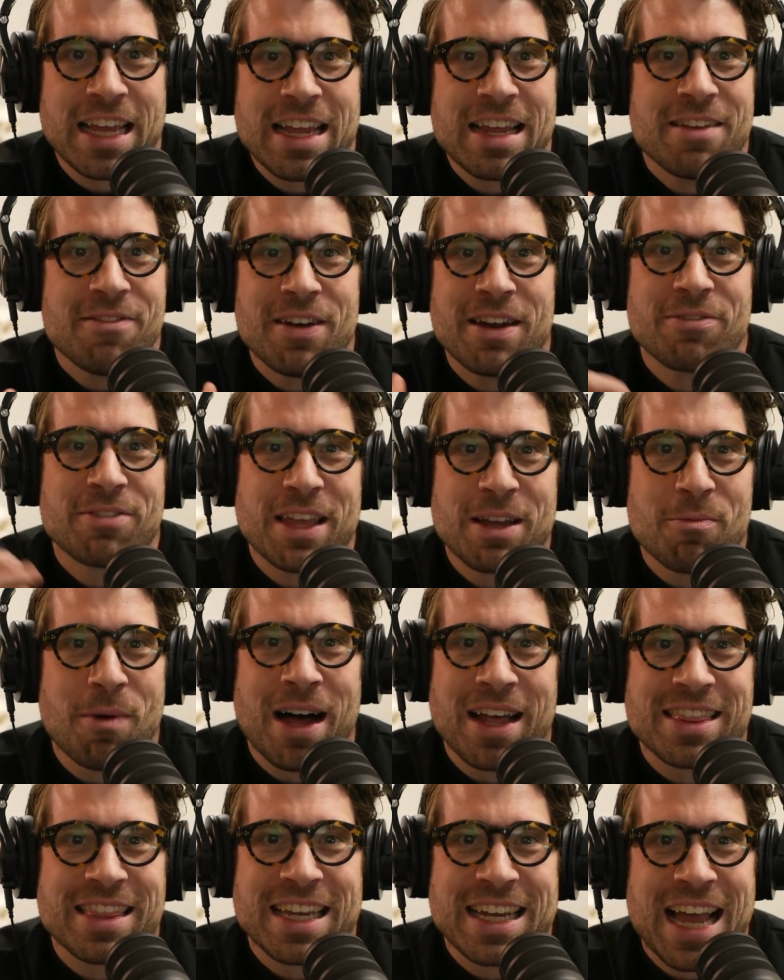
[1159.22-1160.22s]
Like even if they
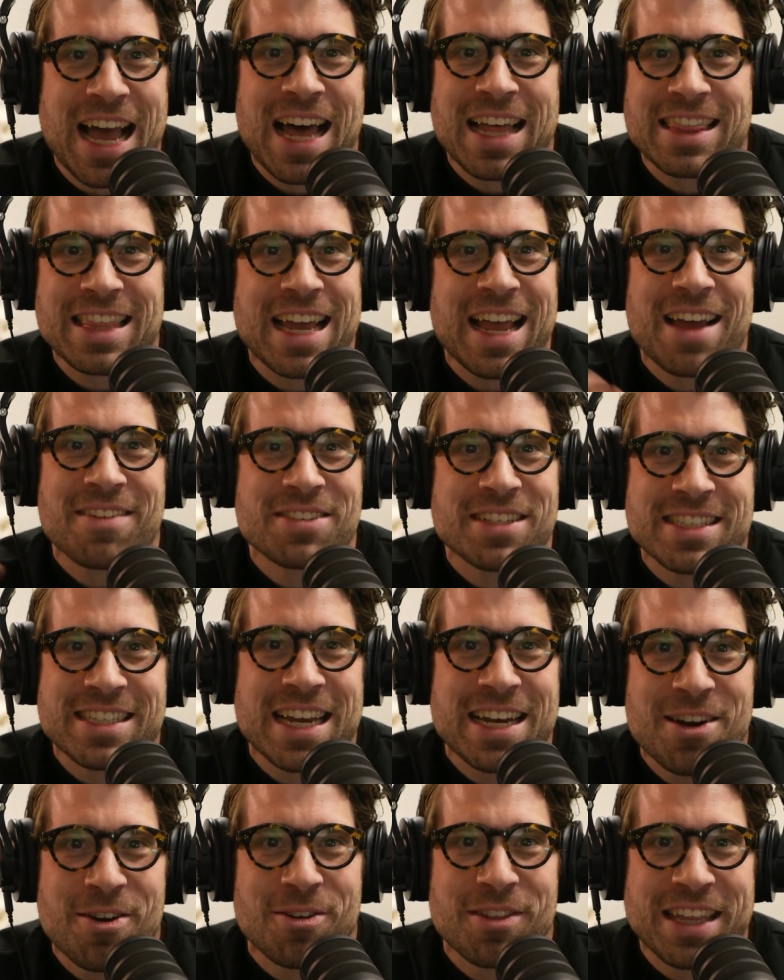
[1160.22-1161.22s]
want the yacht, they have to say
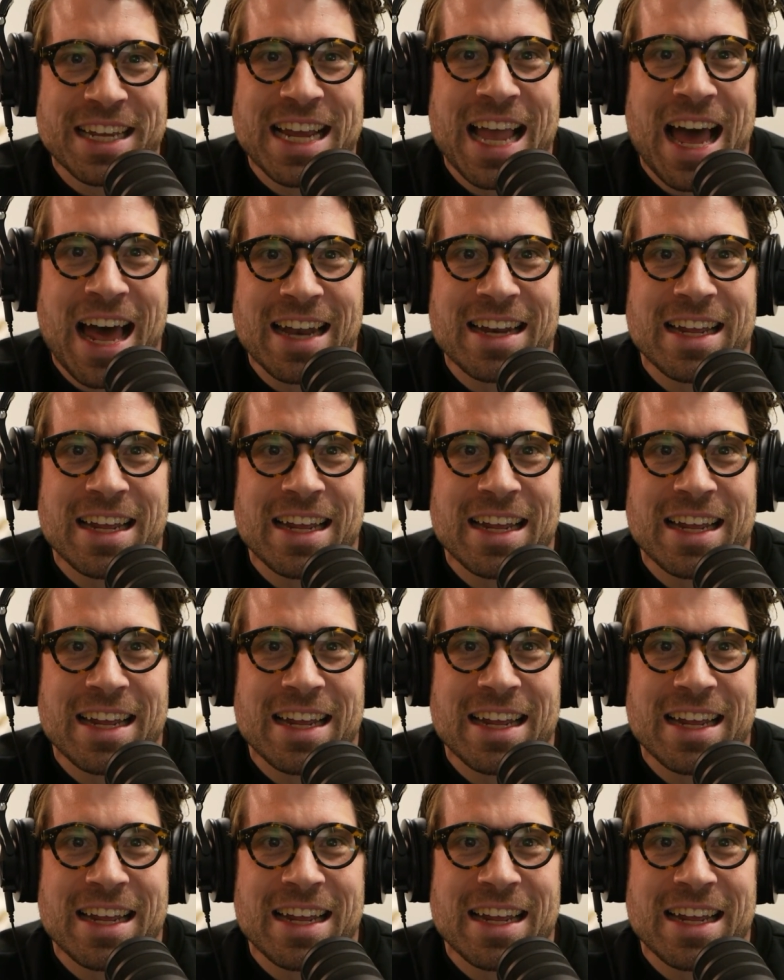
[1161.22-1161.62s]
no to the yacht,